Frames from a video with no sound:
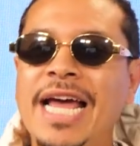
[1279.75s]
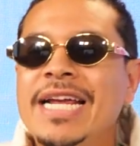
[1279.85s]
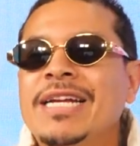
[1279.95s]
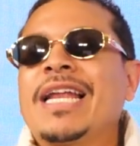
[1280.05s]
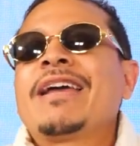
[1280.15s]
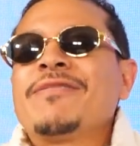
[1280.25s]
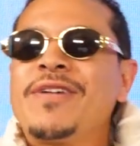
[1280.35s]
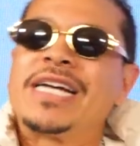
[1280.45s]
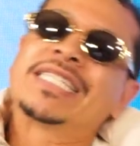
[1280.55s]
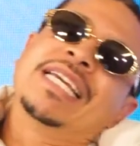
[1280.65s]
like
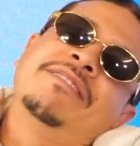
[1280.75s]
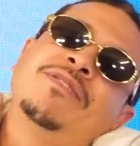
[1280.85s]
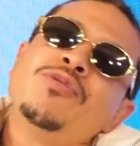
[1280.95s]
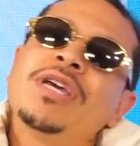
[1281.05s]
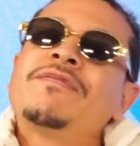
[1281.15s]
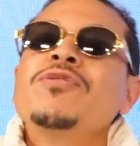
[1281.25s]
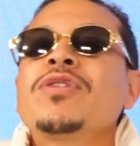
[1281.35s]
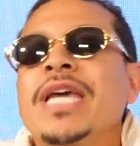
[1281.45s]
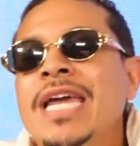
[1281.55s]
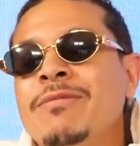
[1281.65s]
Facet, if you
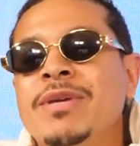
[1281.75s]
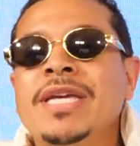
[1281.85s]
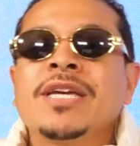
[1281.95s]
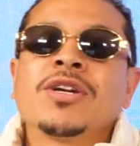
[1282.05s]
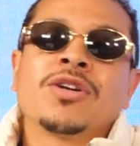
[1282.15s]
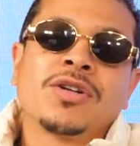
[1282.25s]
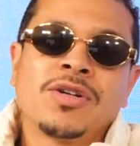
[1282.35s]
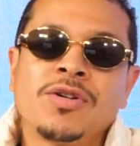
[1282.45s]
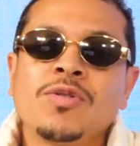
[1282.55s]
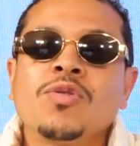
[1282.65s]
came in here
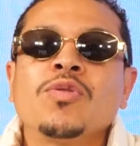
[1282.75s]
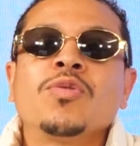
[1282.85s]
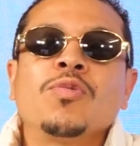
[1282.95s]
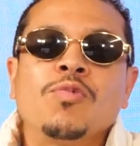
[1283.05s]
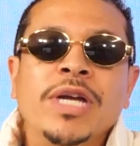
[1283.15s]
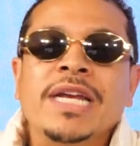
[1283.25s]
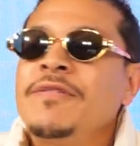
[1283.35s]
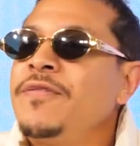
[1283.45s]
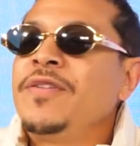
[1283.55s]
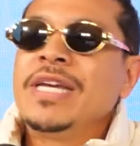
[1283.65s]
and the
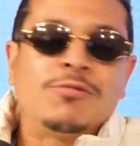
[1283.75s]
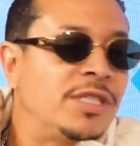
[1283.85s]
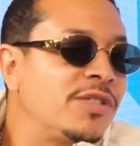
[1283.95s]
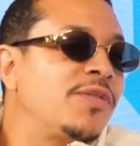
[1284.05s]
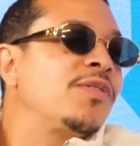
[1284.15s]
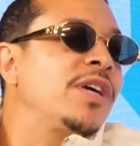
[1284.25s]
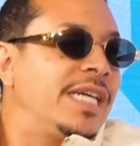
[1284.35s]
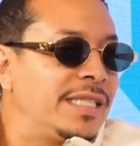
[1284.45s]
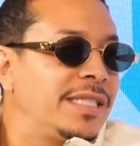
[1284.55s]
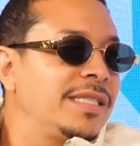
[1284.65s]
fit was
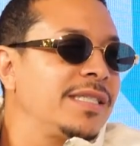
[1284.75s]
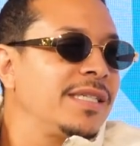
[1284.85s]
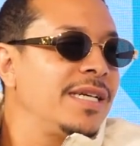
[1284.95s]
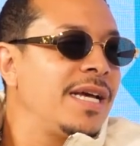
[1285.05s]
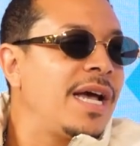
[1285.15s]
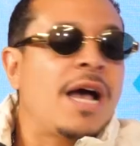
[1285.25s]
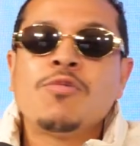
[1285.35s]
fresh, I